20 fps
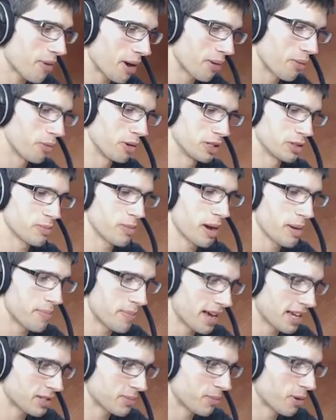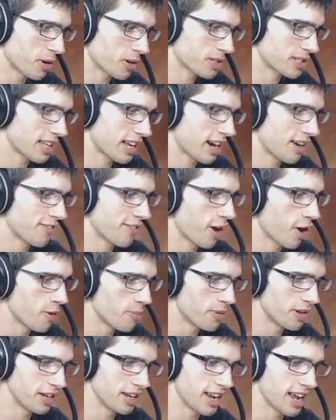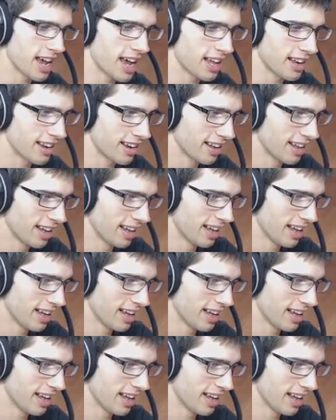that one was my best box that I've opened yet.